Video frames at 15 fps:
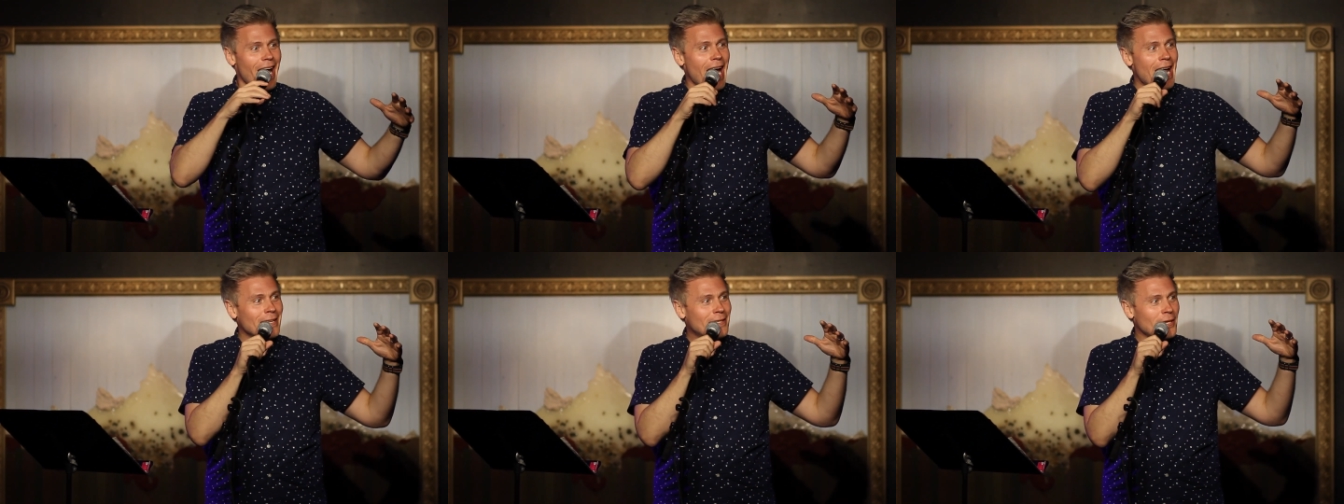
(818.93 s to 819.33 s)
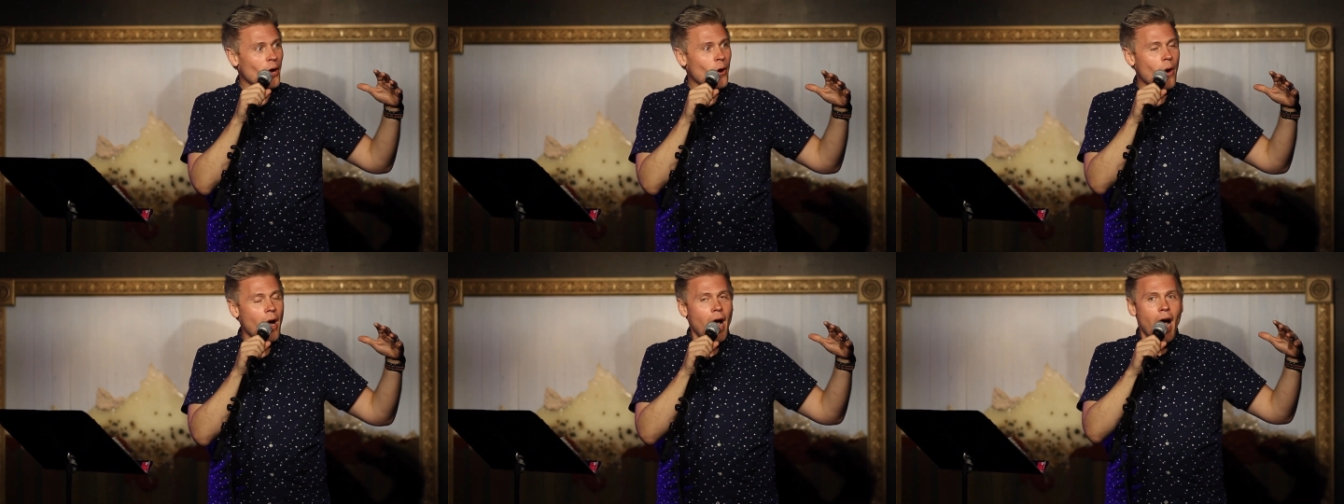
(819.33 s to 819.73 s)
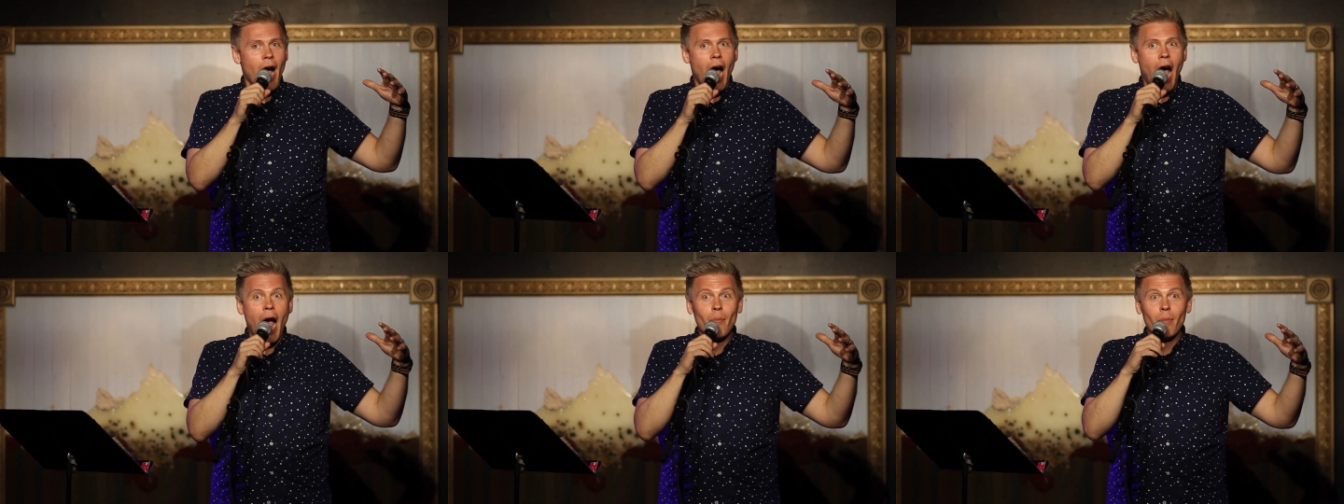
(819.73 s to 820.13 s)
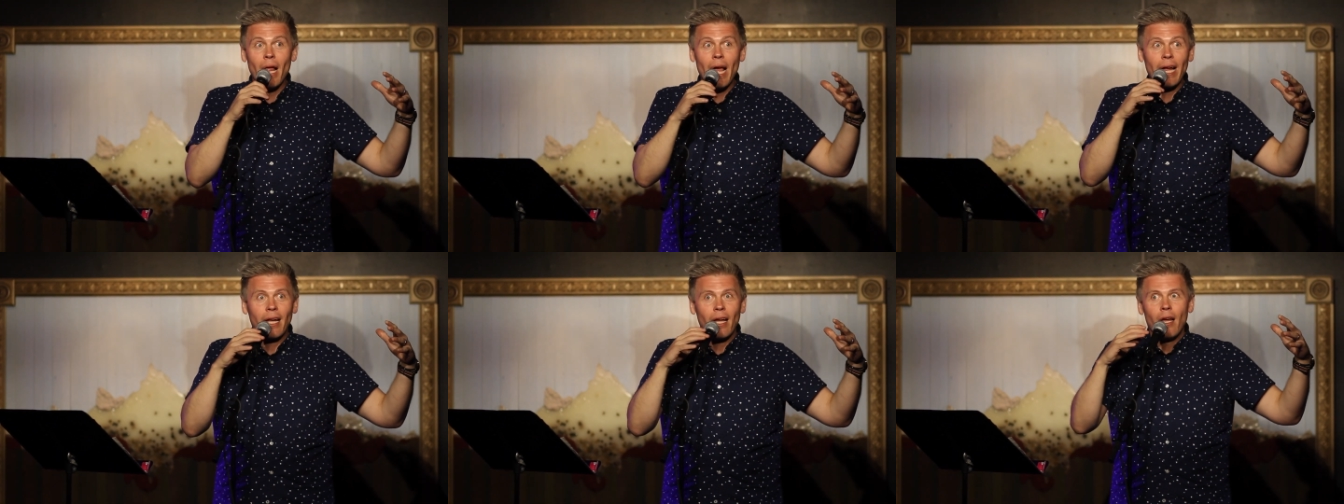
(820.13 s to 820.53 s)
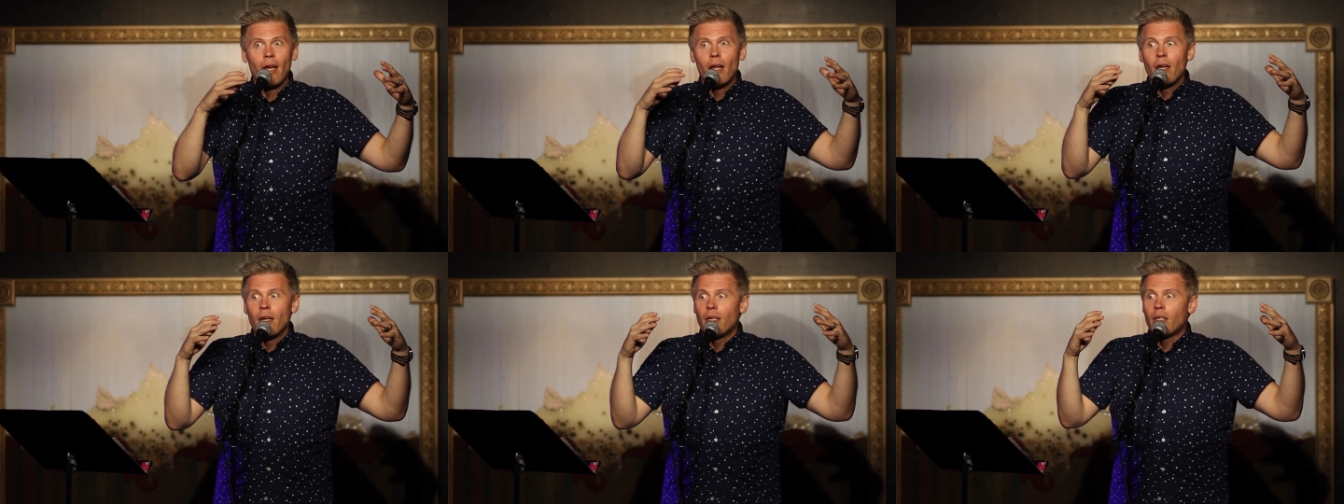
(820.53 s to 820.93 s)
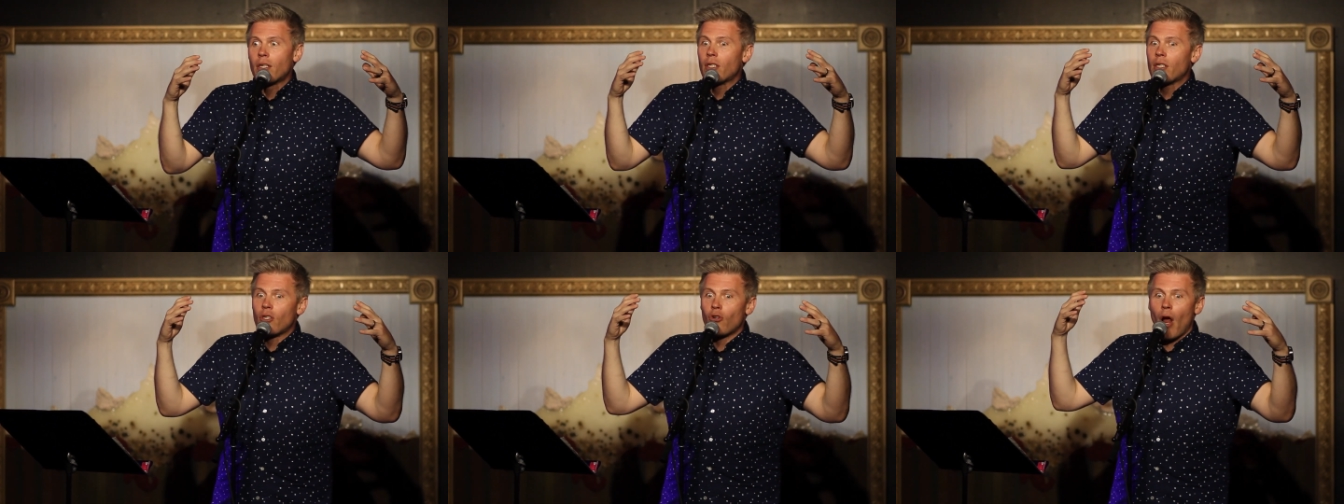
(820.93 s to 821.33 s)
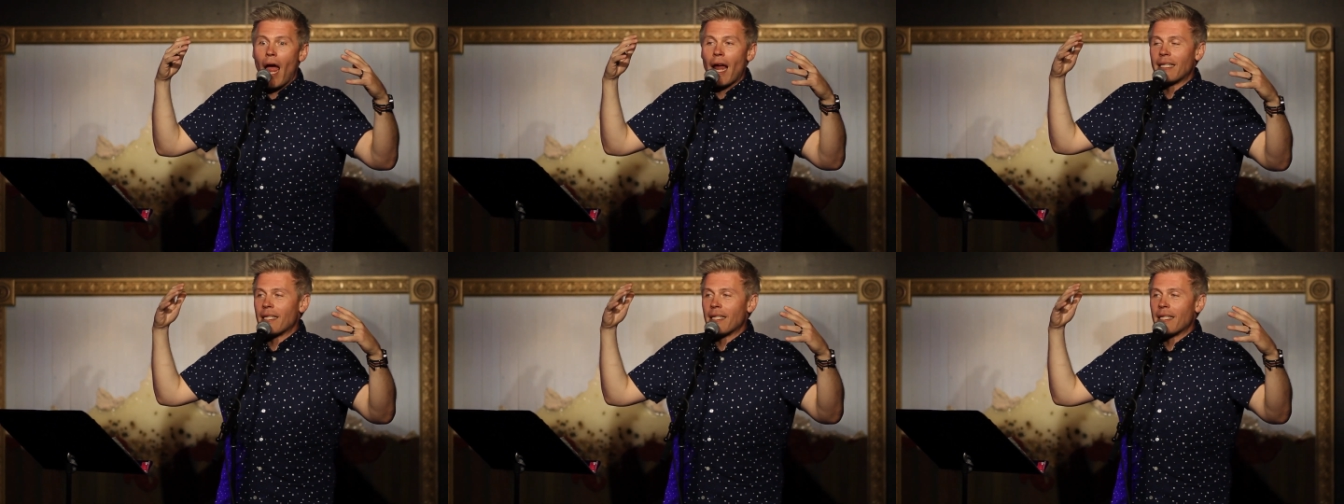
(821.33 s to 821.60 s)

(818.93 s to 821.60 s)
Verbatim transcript: And so I'm like trying